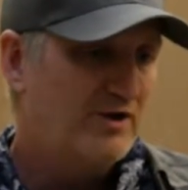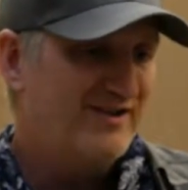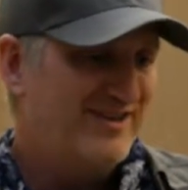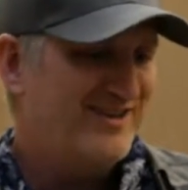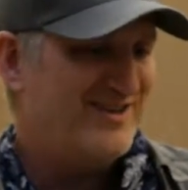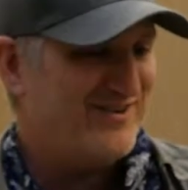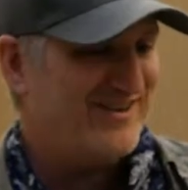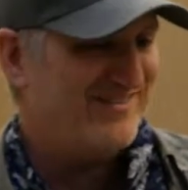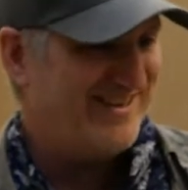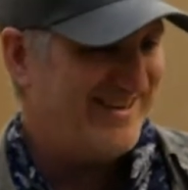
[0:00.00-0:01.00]
You know what
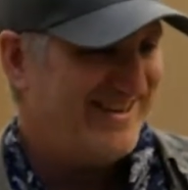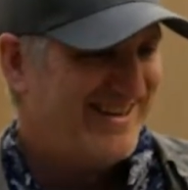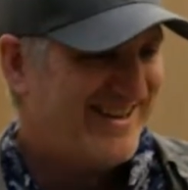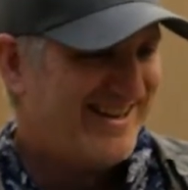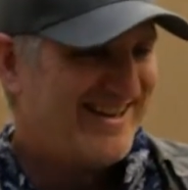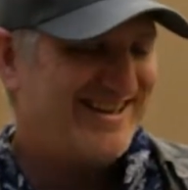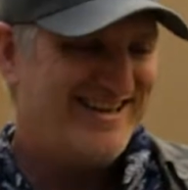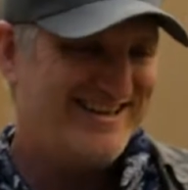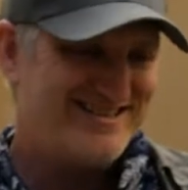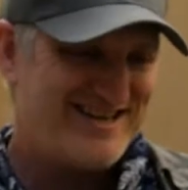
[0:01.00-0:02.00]
I mean?
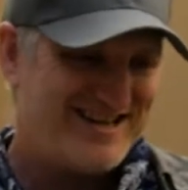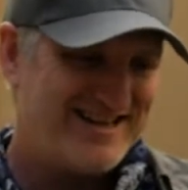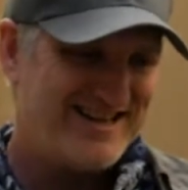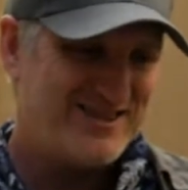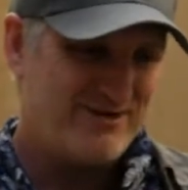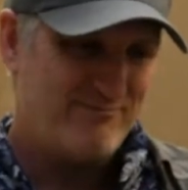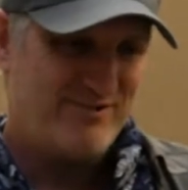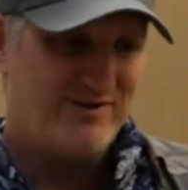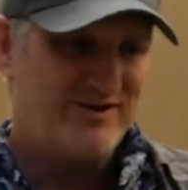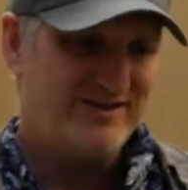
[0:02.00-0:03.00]
It's not like they're
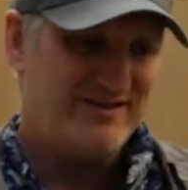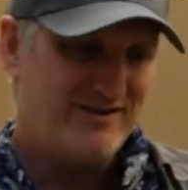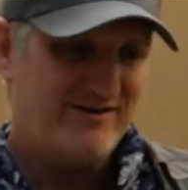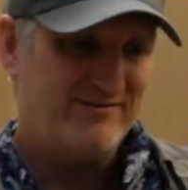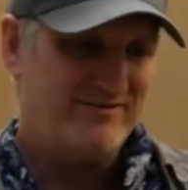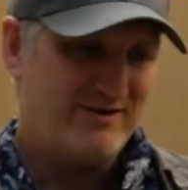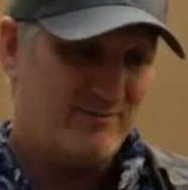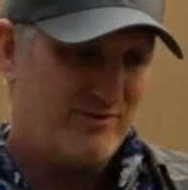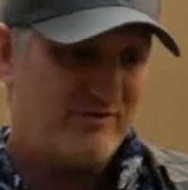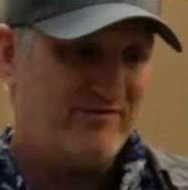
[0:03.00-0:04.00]
building their
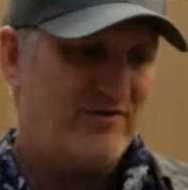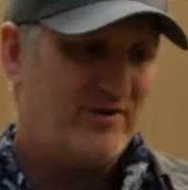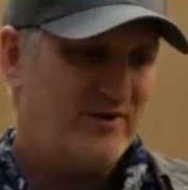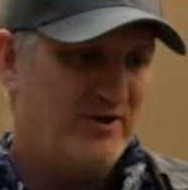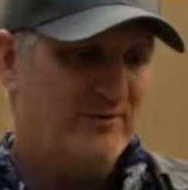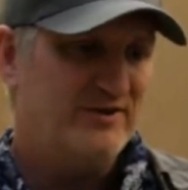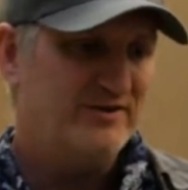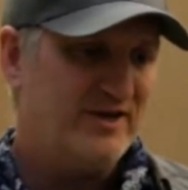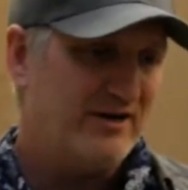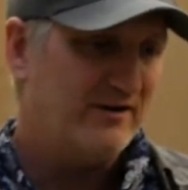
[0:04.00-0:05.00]
portfolio in
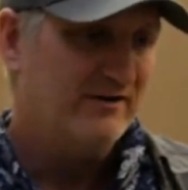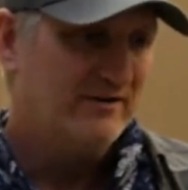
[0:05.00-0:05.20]
there.